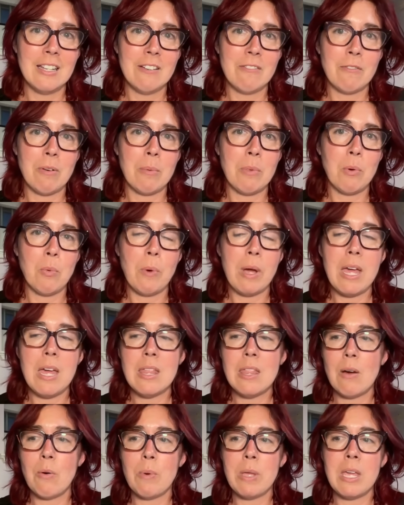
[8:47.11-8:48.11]
from the way
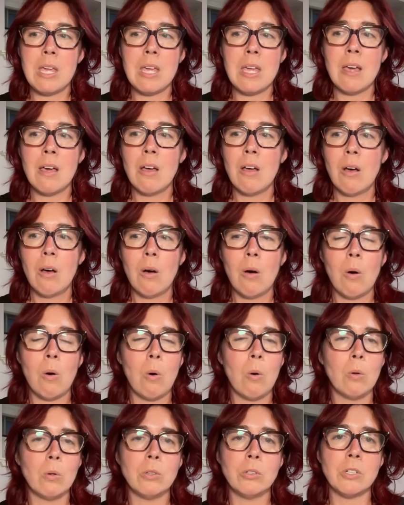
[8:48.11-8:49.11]
that we
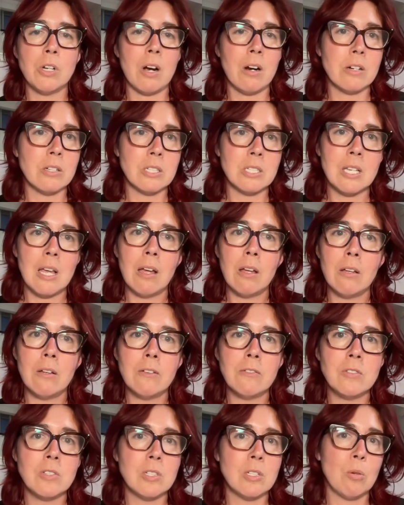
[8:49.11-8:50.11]
hold
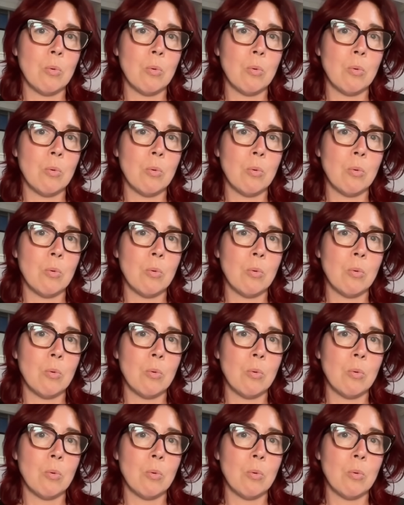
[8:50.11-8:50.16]
ourselves,